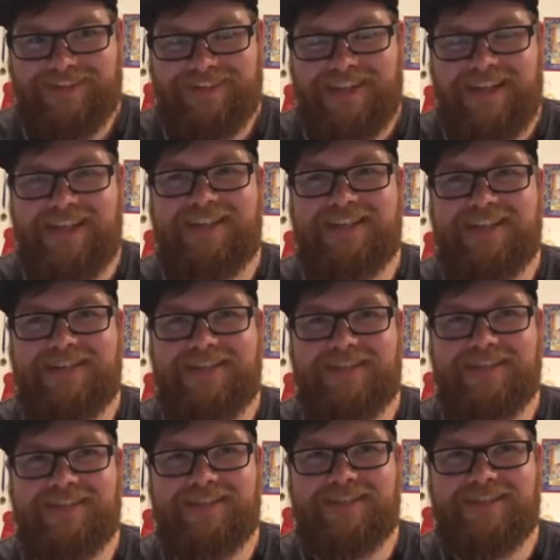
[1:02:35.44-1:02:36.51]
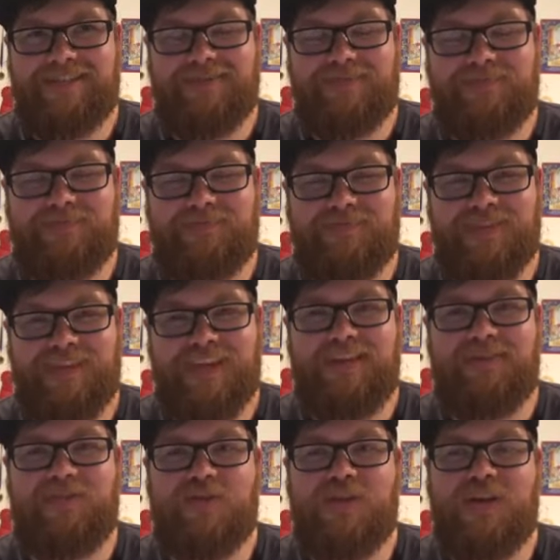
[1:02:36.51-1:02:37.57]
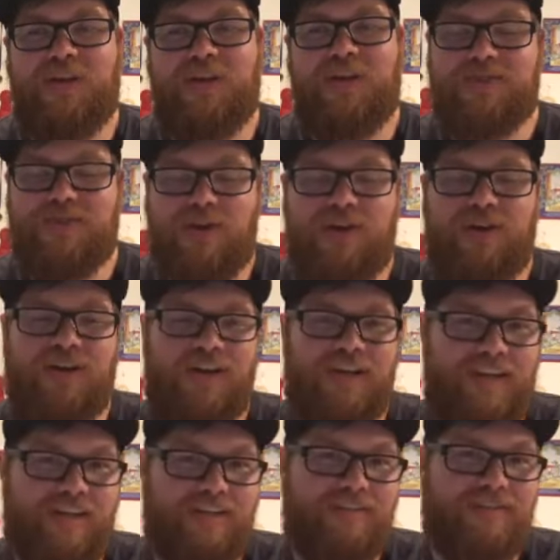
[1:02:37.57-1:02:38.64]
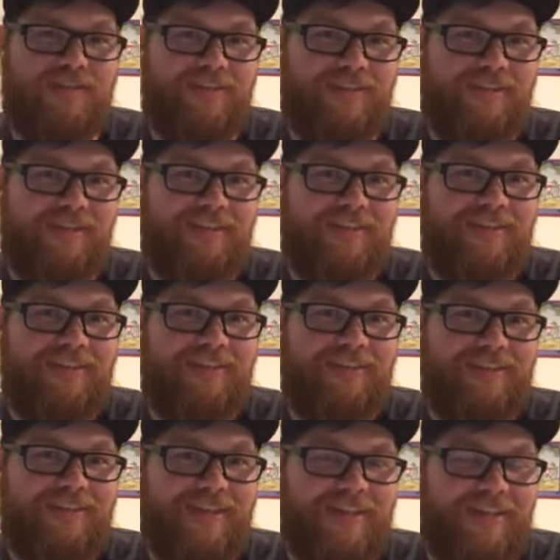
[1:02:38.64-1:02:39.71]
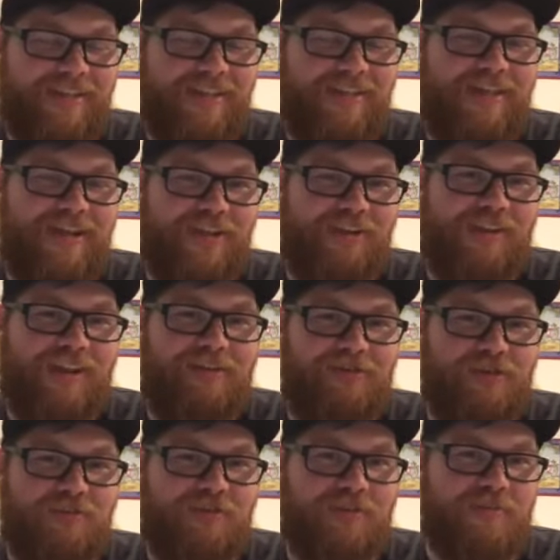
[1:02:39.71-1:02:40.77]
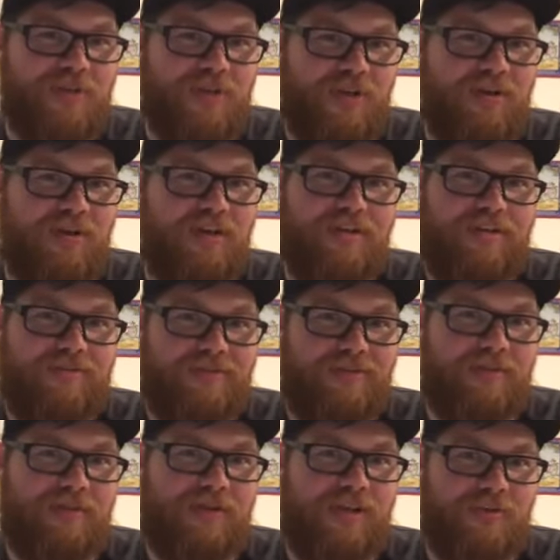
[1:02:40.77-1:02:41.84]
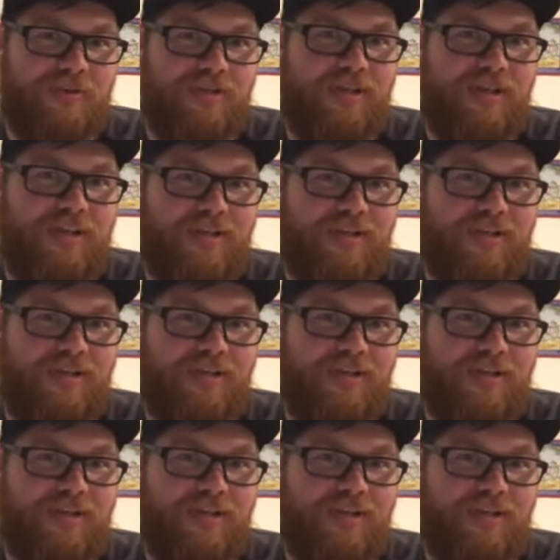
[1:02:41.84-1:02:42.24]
If you like Starry, it's another level from Starry, is what I would say.